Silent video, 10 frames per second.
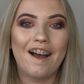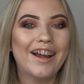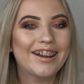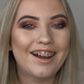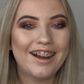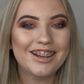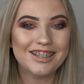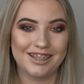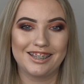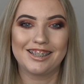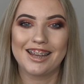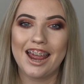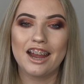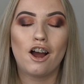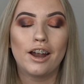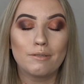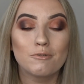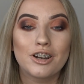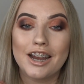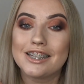Hi guys, today I am
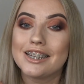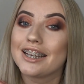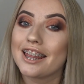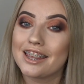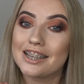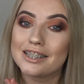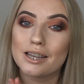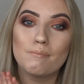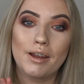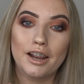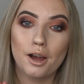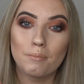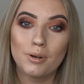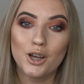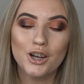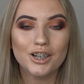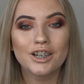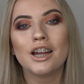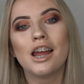creating this makeup look.